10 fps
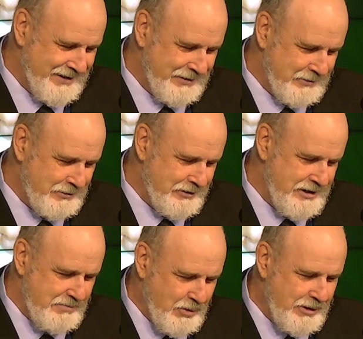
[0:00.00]
During our
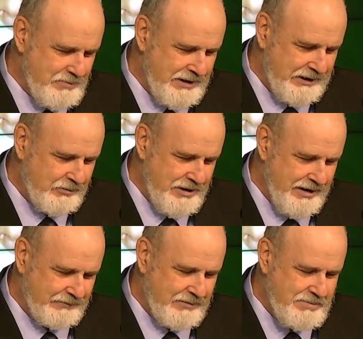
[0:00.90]
board meetings, we
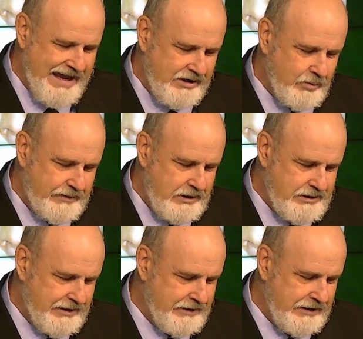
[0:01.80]
often banter with each
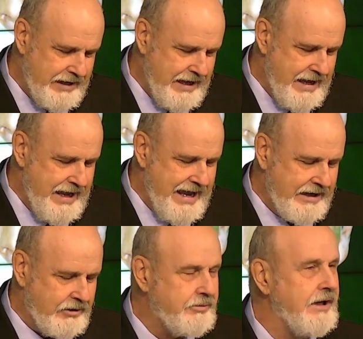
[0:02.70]
other, and
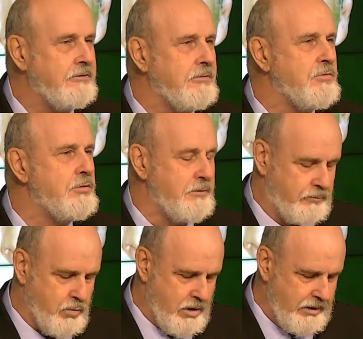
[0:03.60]
it creates a mood of
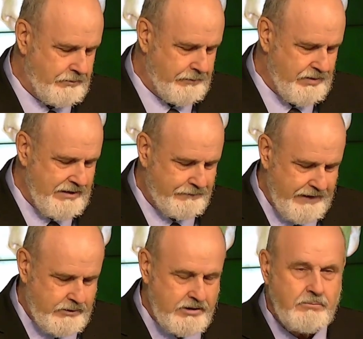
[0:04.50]
warmth and
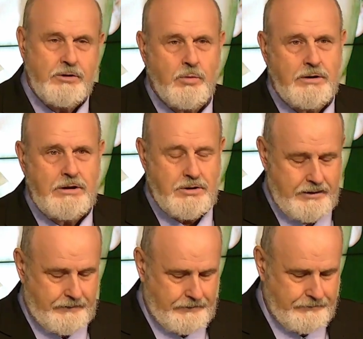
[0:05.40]
affection between each
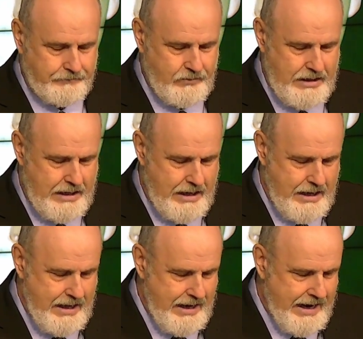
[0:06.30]
other.
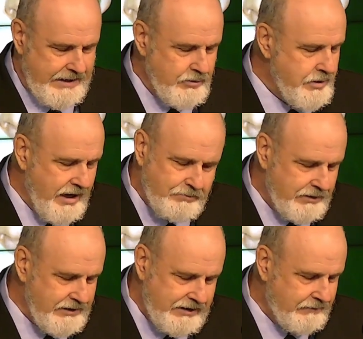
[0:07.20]
I do not
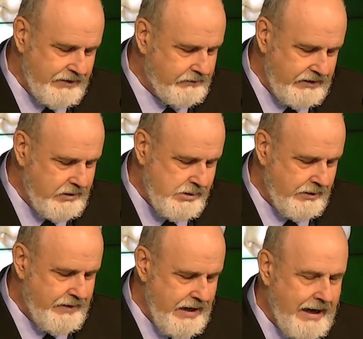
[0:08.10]
believe that these are
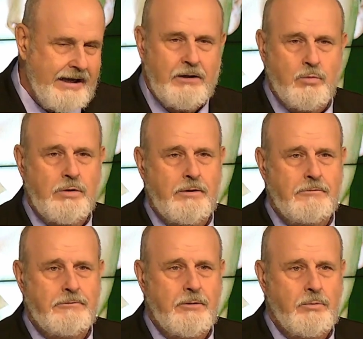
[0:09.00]
the idle
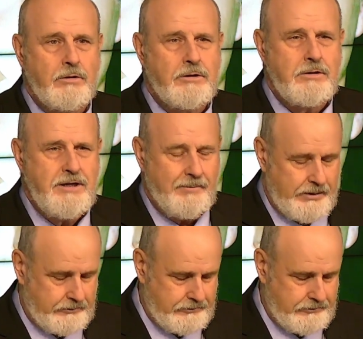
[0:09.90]
words that will condemn us.